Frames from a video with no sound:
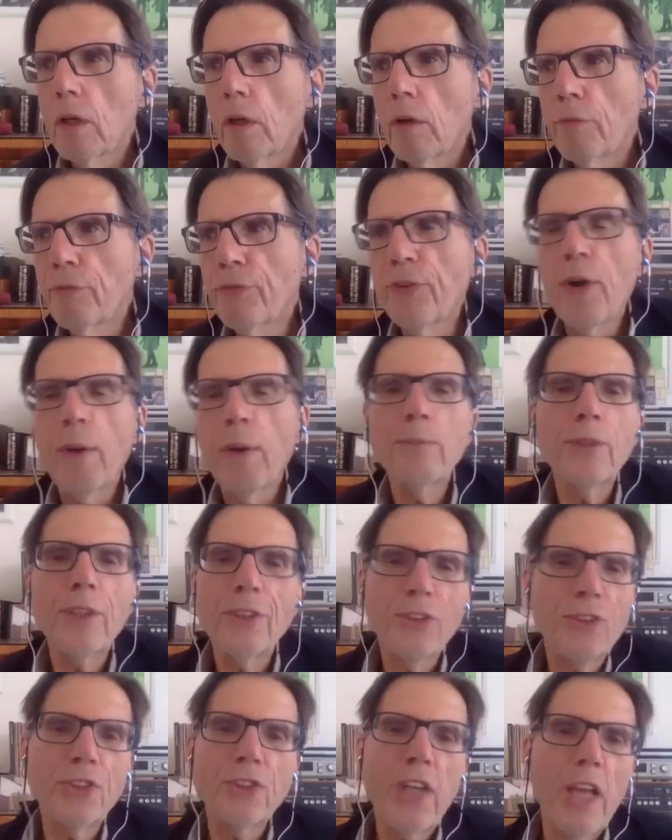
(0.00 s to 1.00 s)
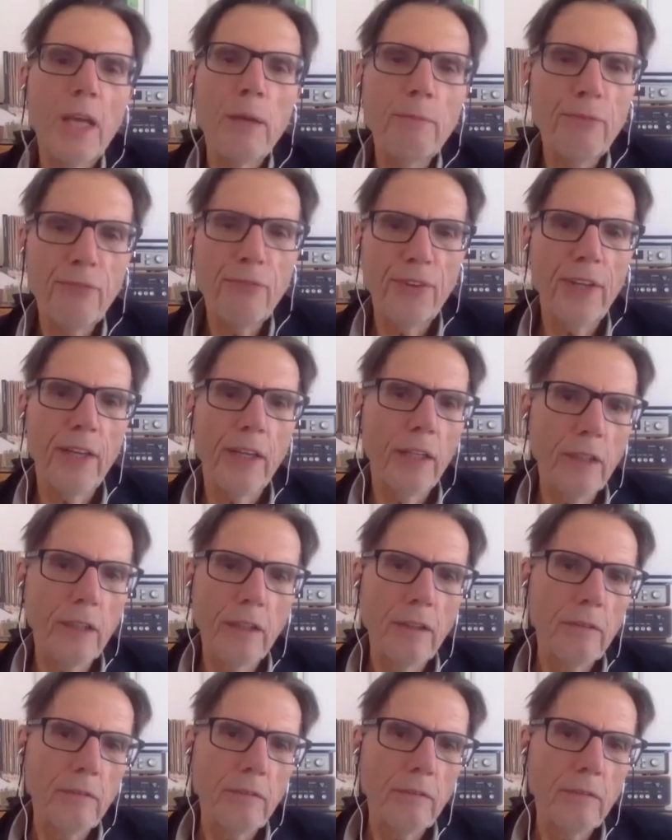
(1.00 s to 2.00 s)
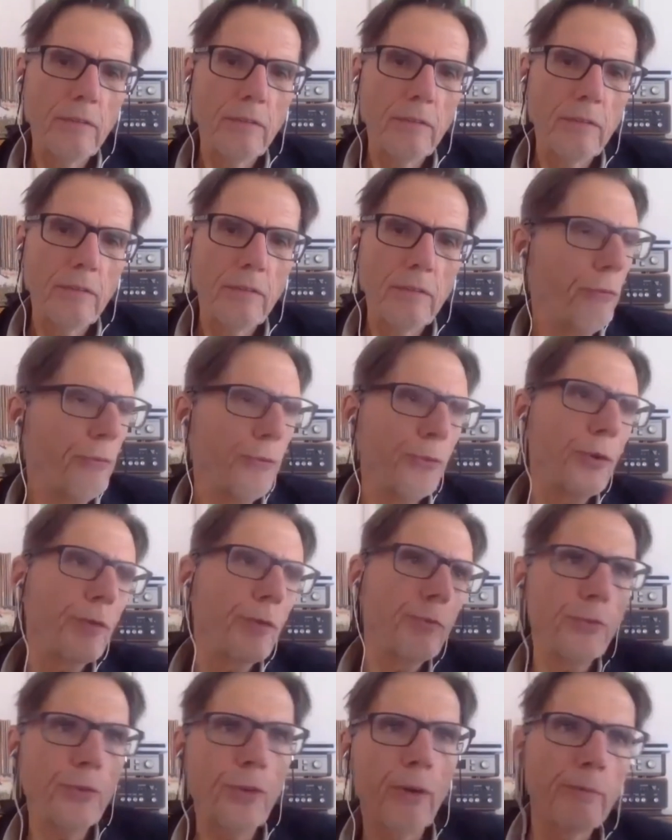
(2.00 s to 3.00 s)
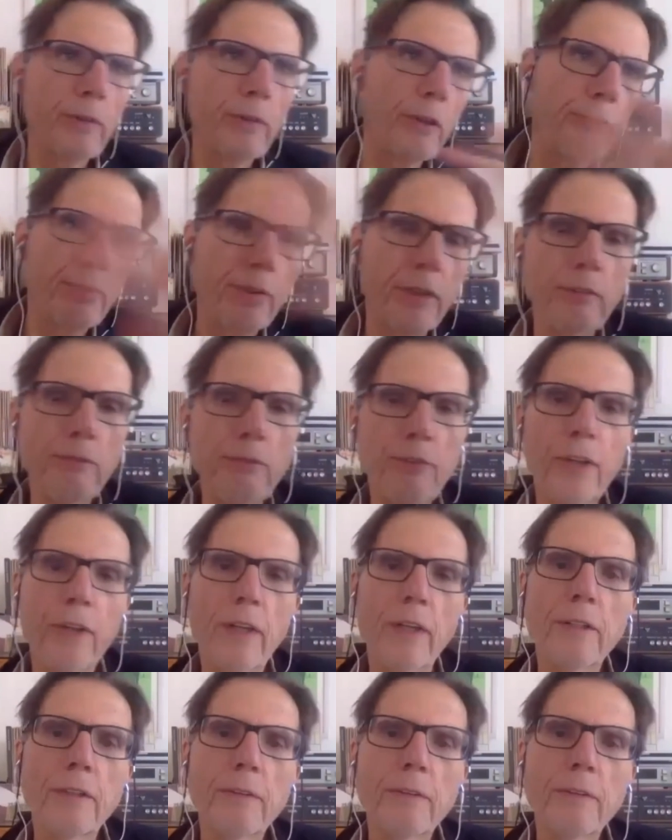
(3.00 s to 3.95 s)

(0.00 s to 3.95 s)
from the same field or from different fields?